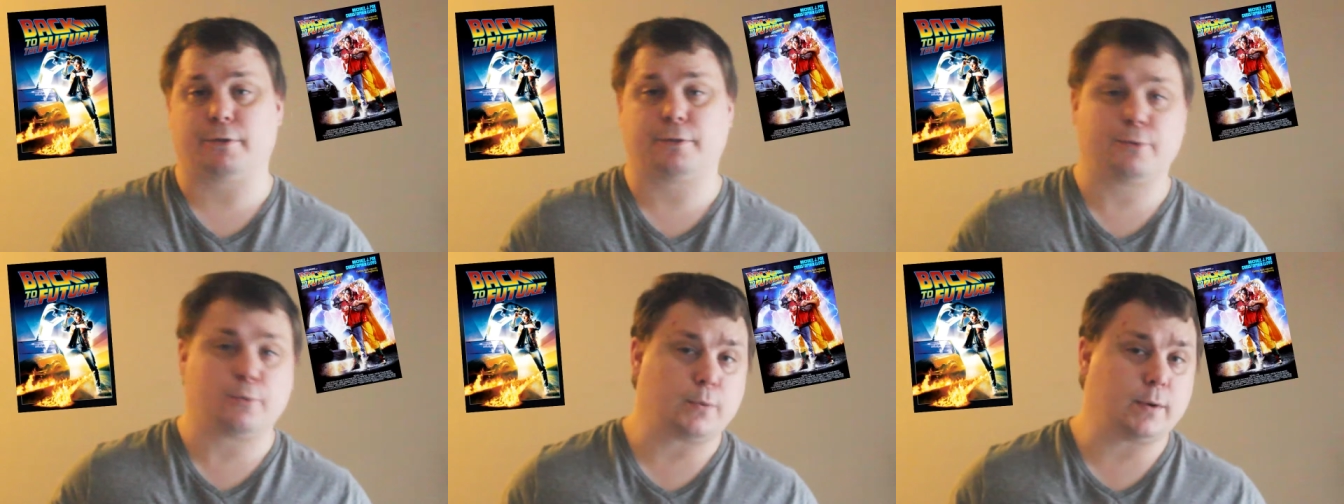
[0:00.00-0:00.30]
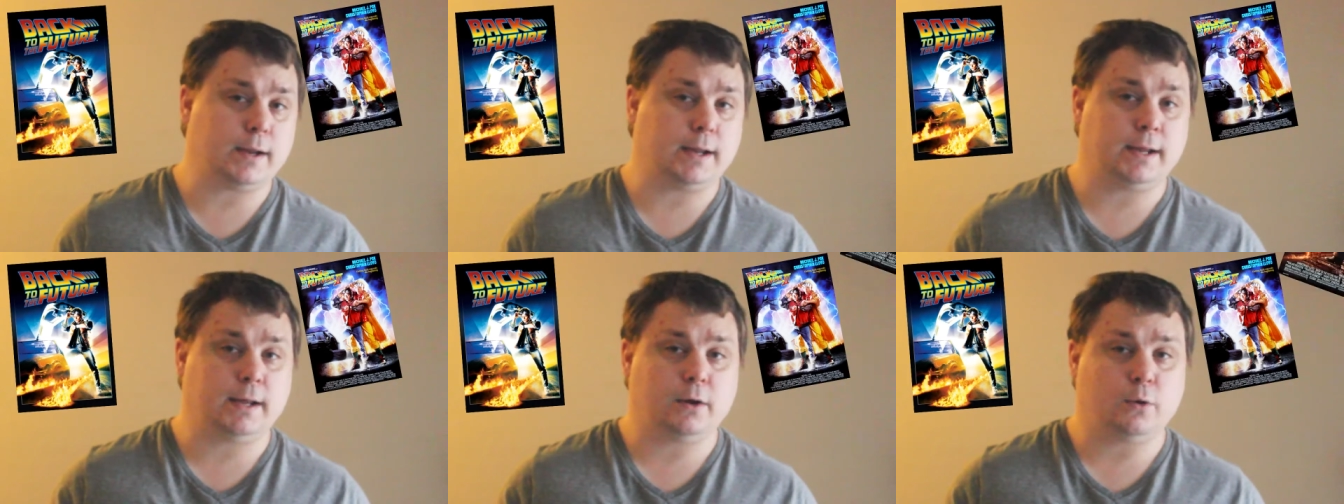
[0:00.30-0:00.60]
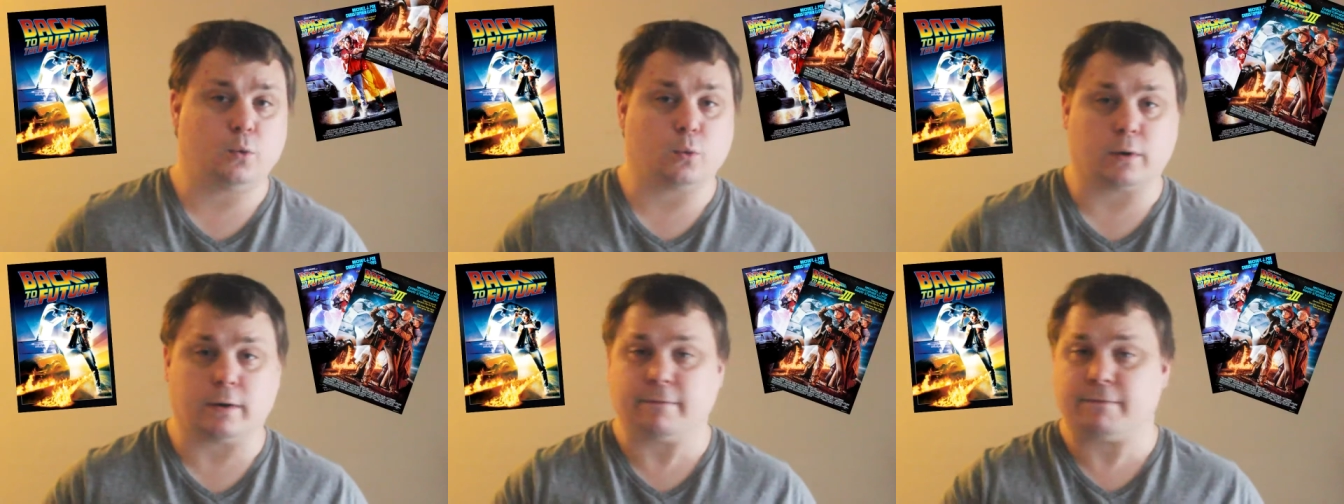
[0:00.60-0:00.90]
three,
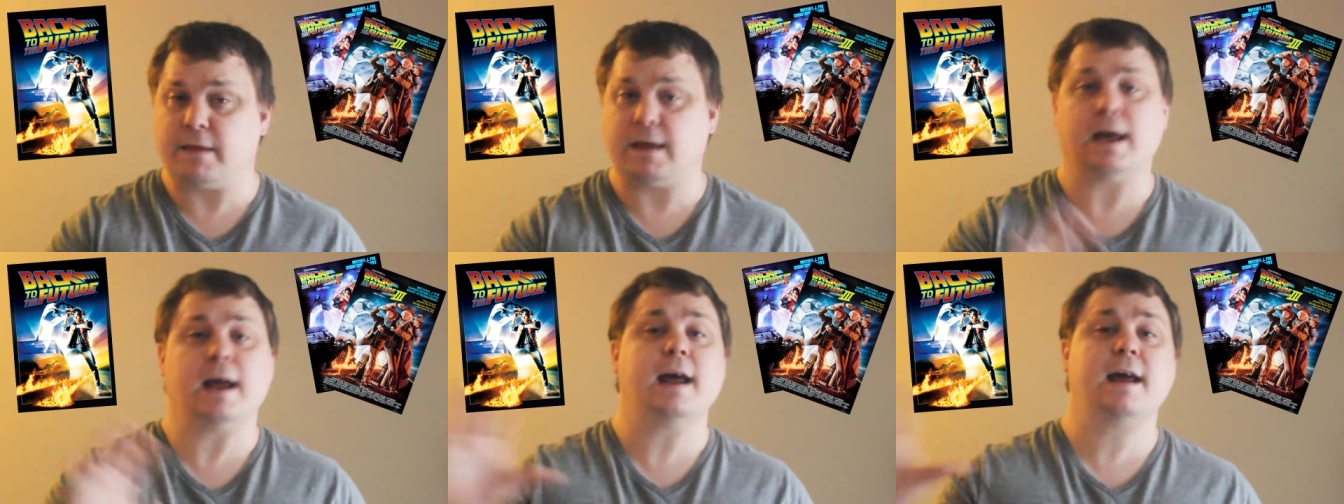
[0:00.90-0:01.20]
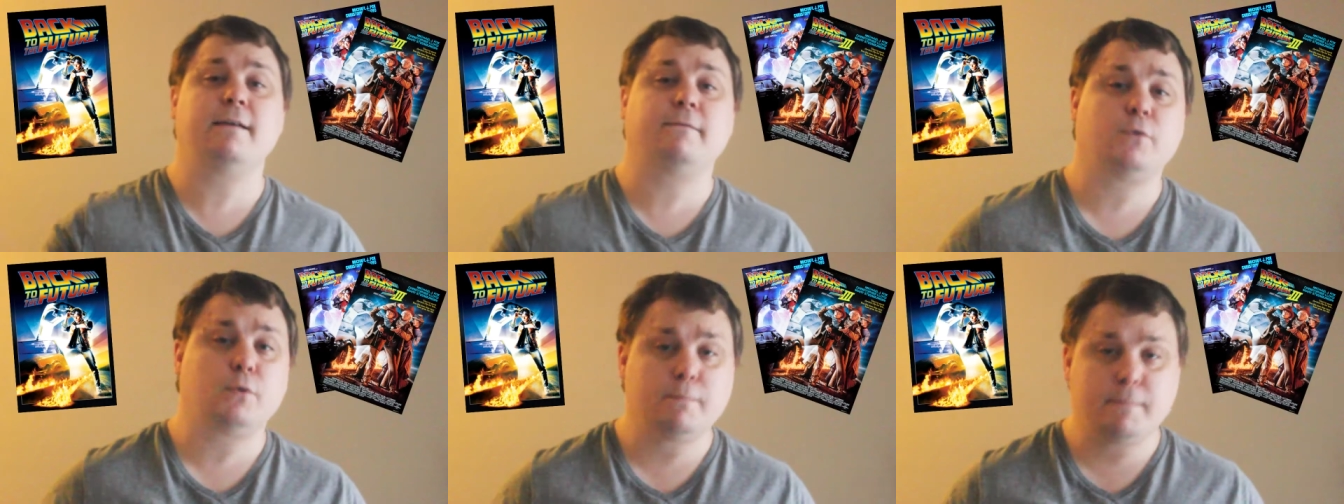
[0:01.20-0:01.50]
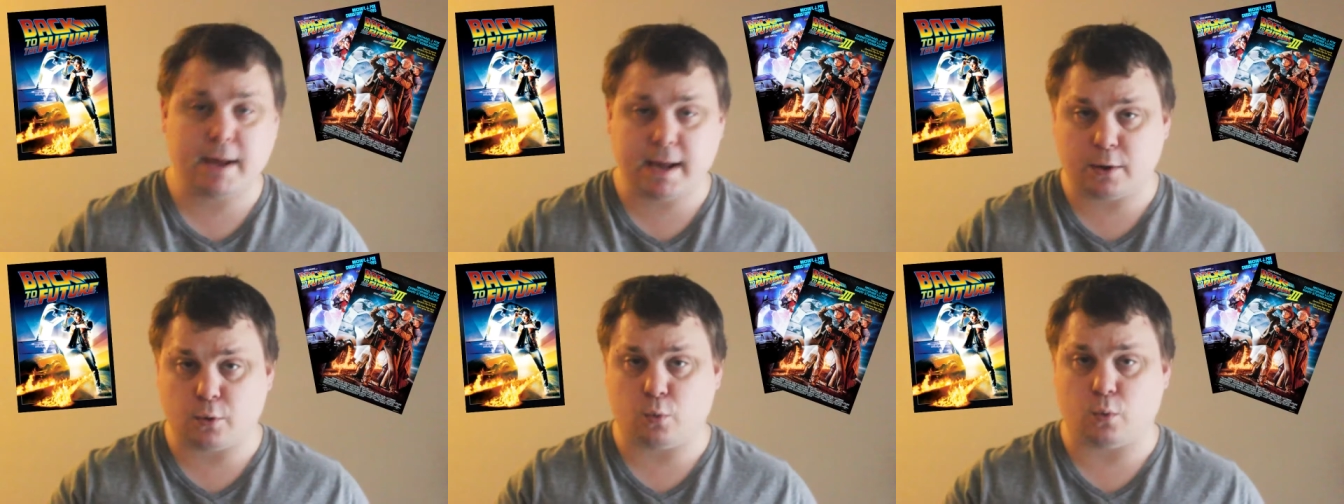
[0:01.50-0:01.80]
or if they ever
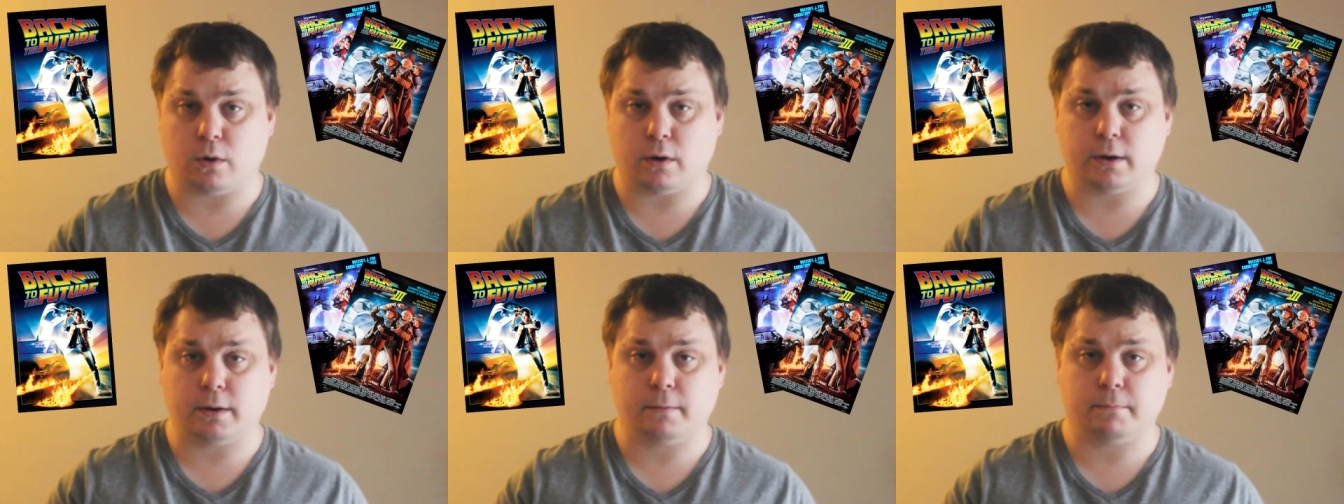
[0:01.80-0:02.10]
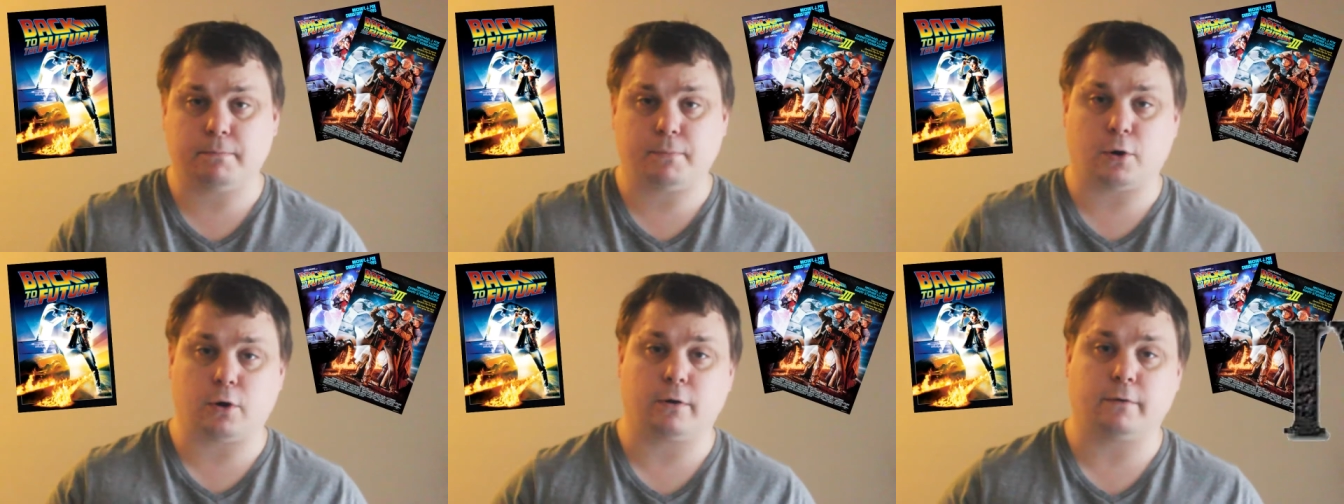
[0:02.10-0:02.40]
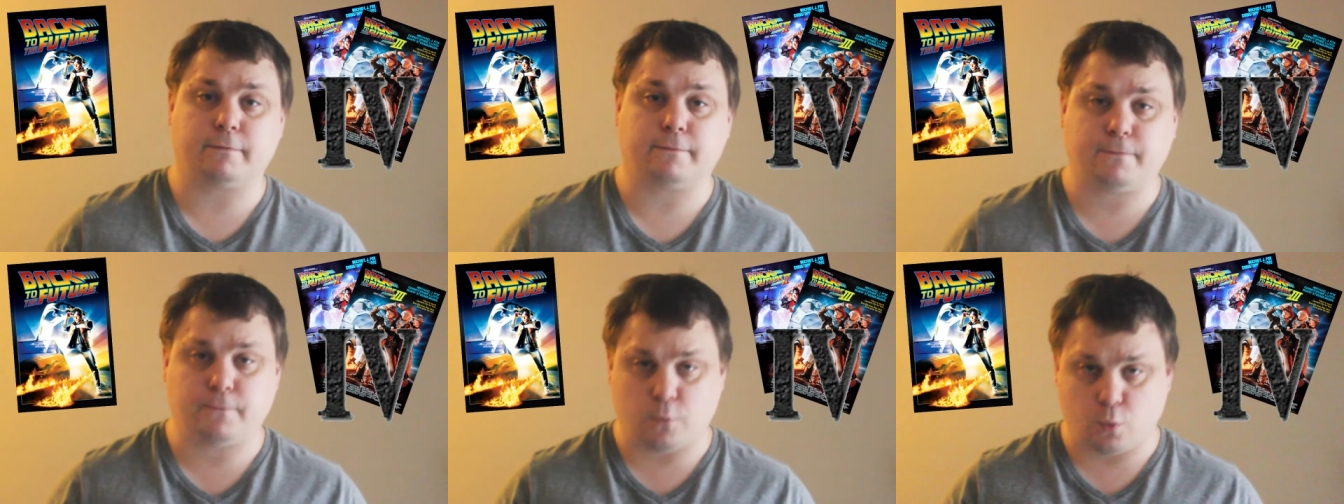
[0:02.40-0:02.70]
make one,
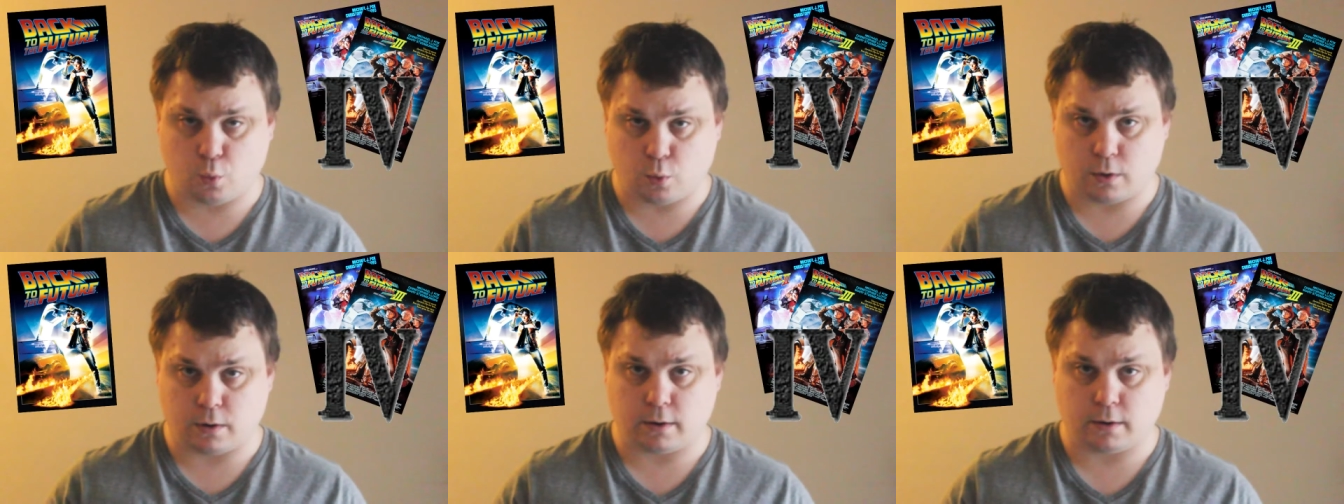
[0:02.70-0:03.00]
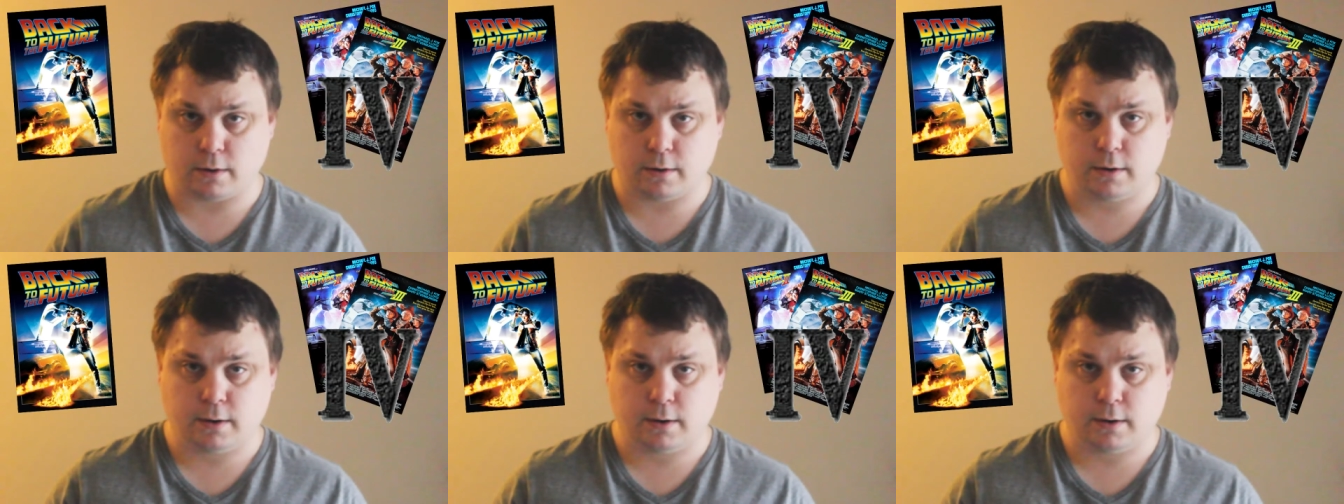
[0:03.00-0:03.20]
Part four.